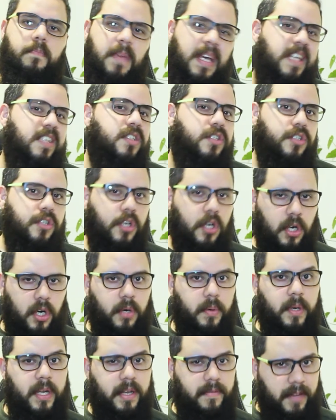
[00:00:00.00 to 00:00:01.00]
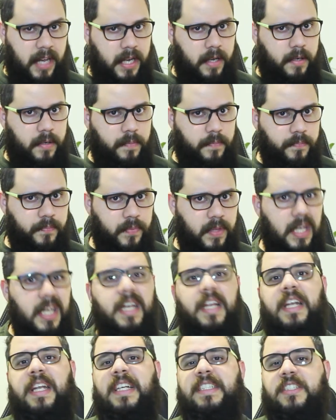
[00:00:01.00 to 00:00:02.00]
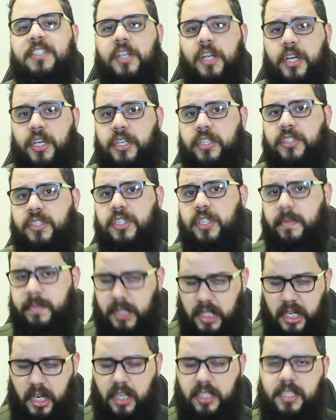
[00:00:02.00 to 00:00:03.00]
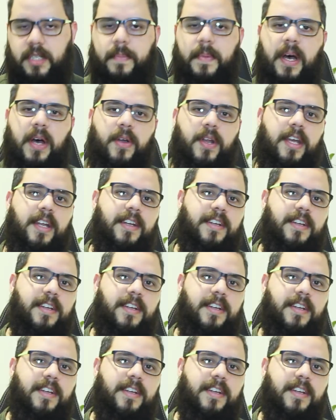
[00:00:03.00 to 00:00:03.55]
major current event. Let's learn some chunks about it.